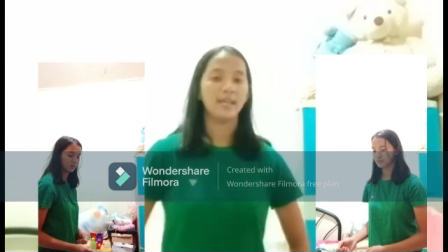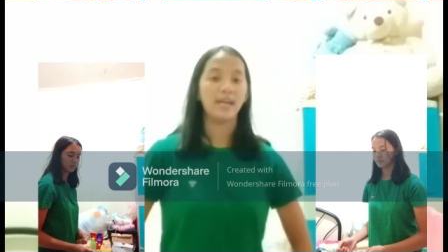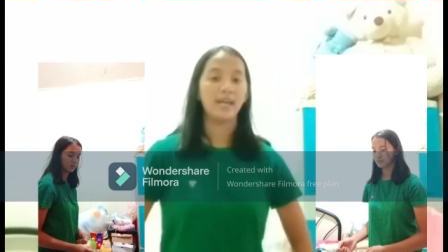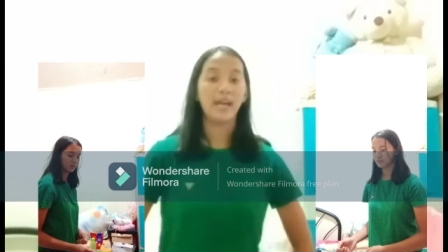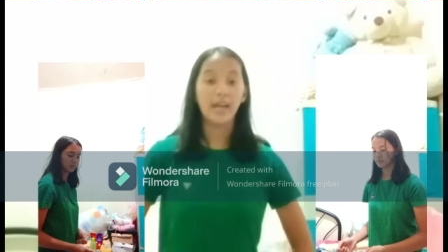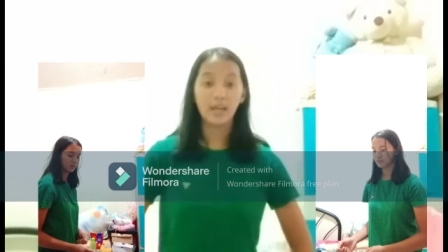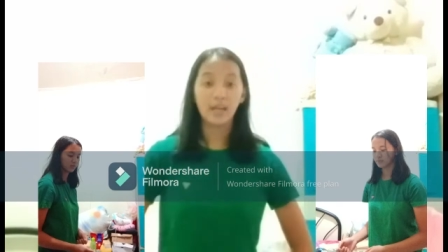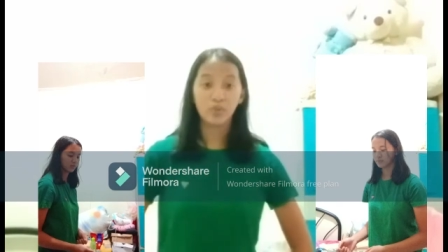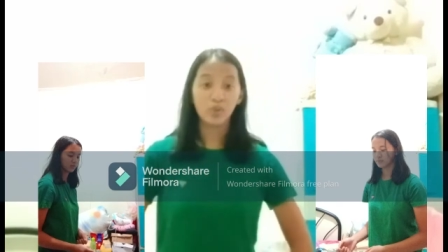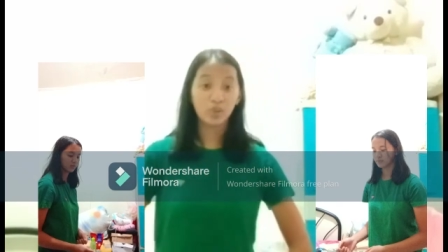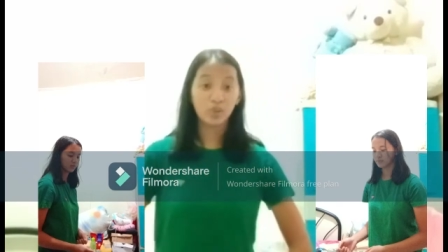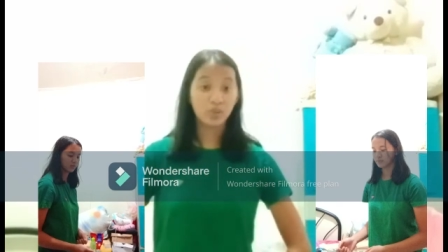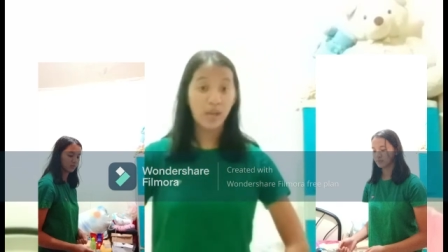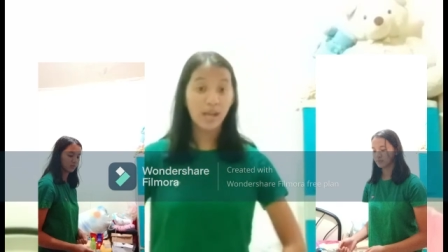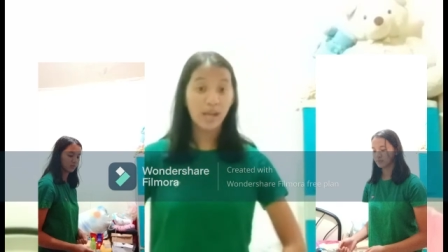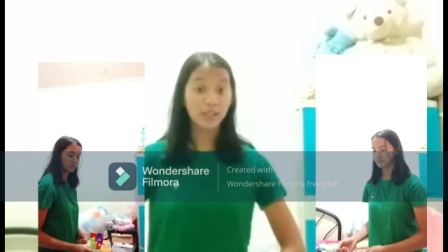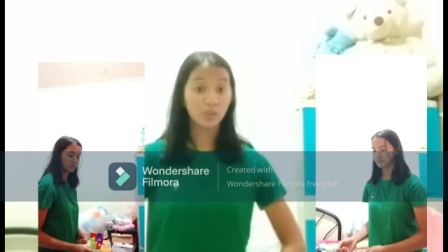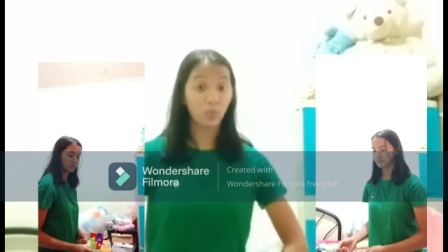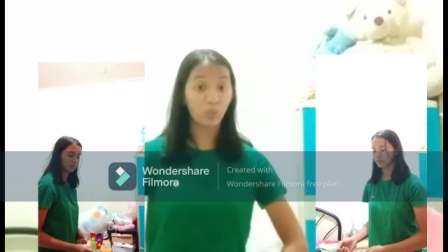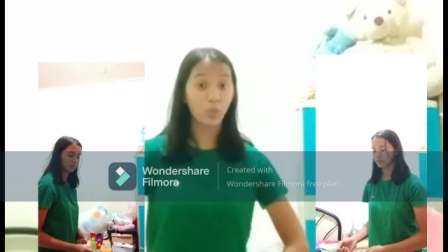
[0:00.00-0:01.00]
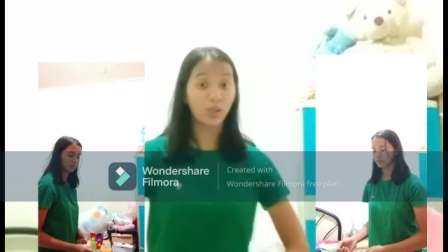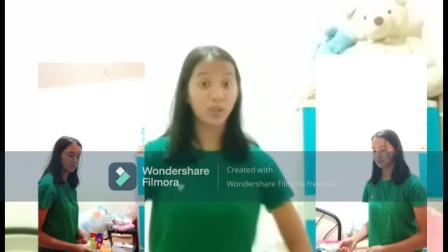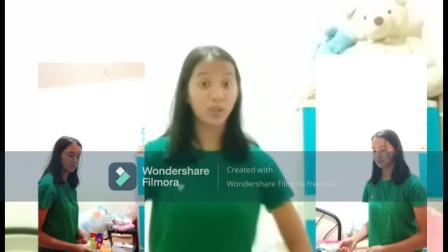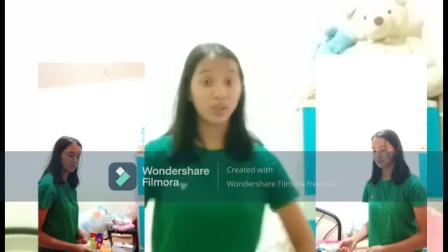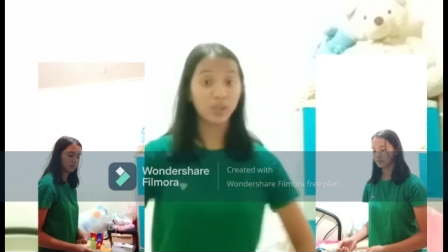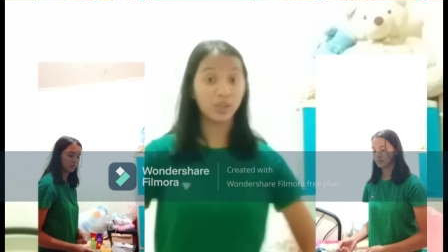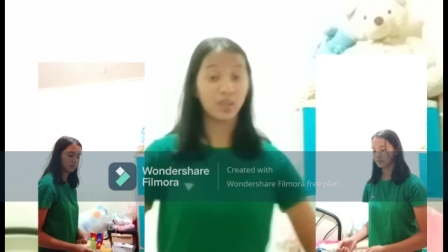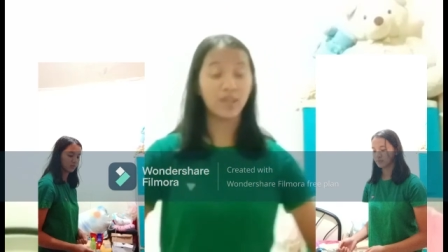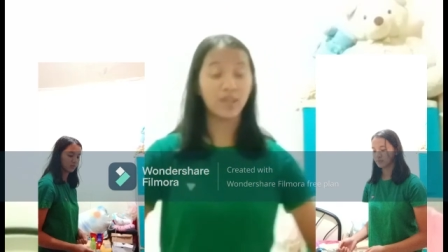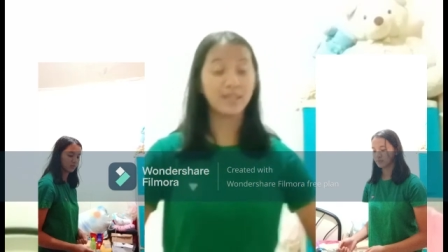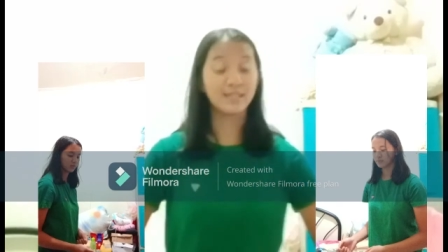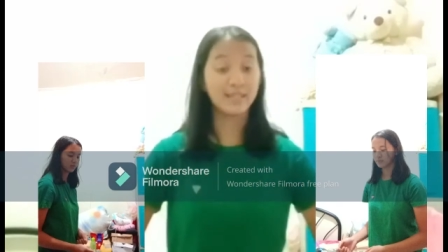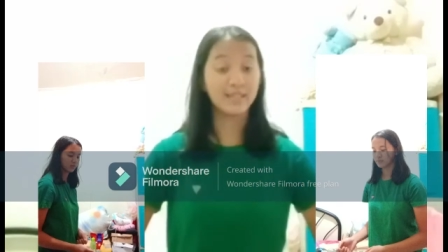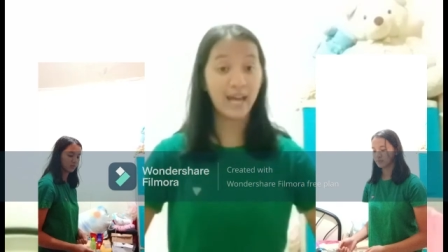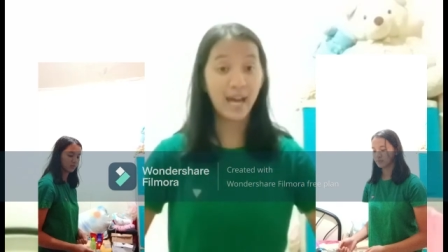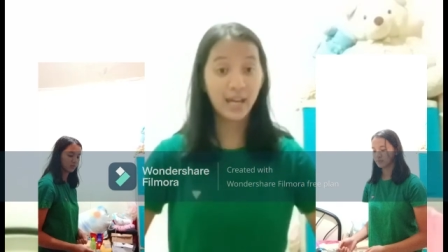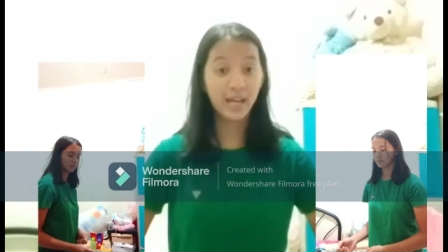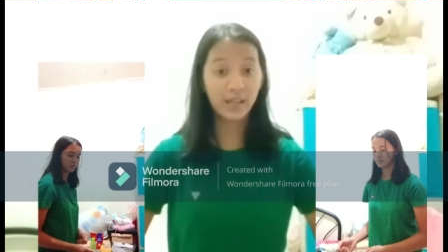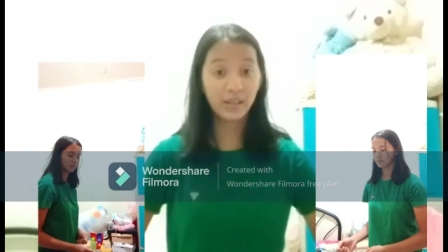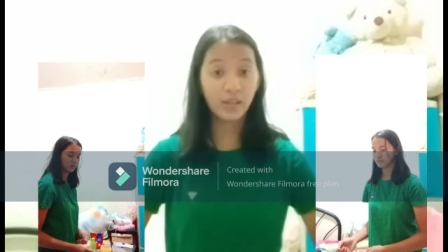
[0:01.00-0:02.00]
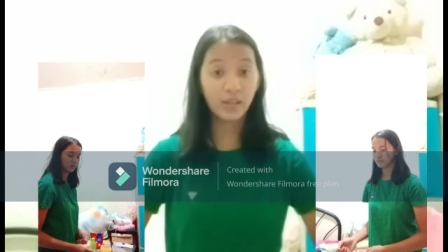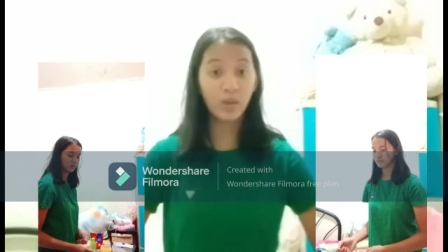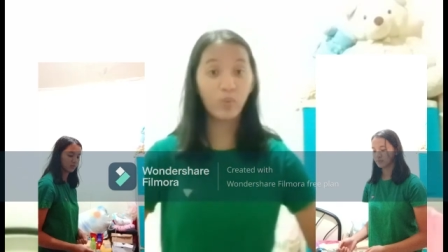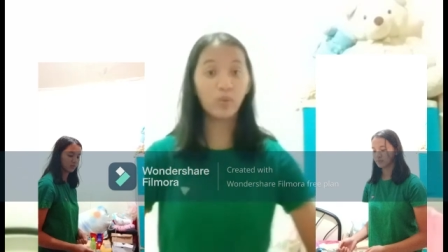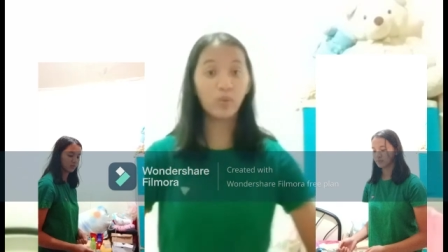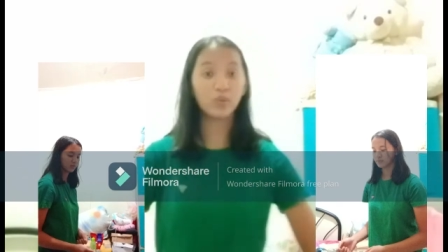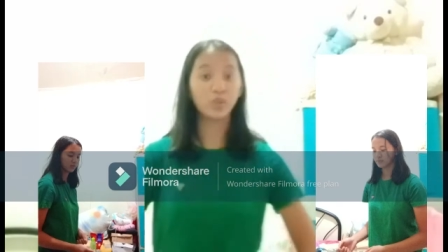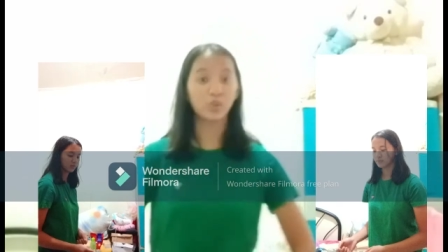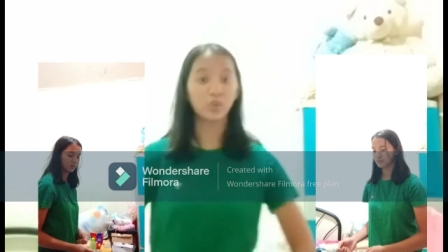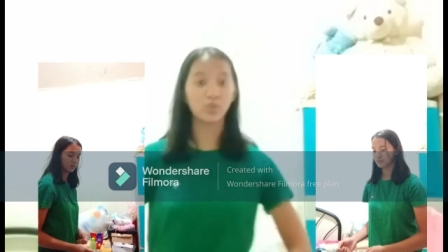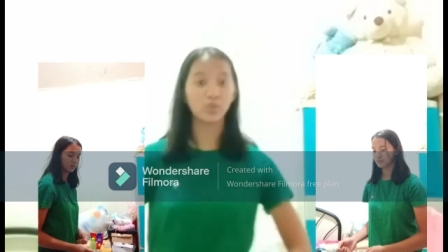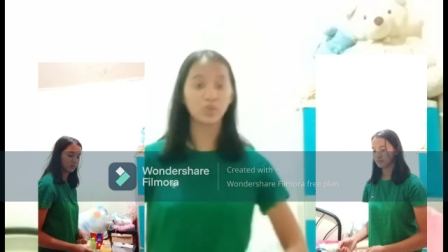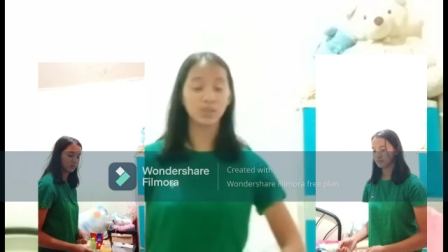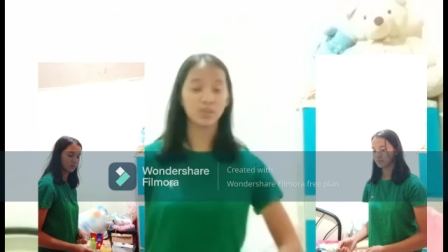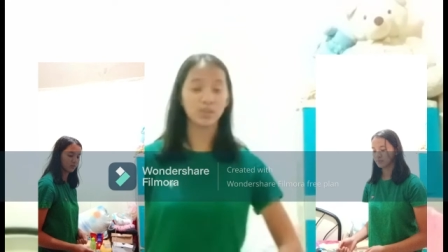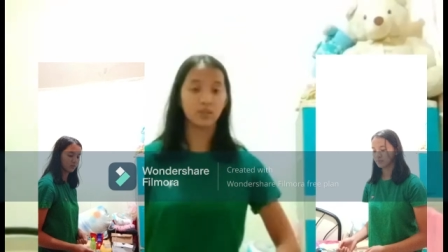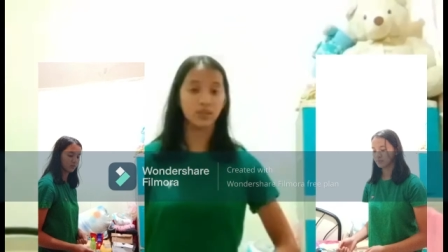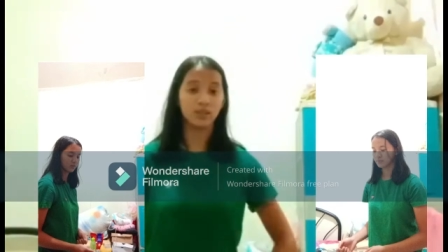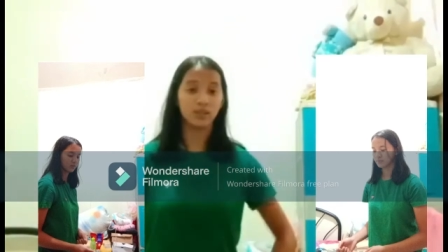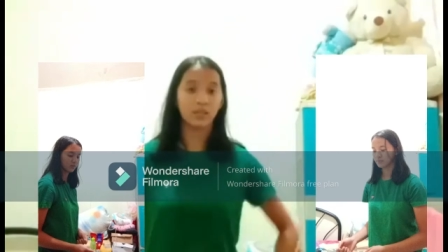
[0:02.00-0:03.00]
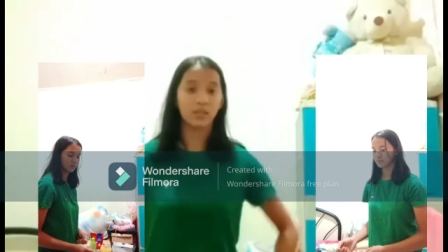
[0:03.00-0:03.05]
And we should ask which side they will choose,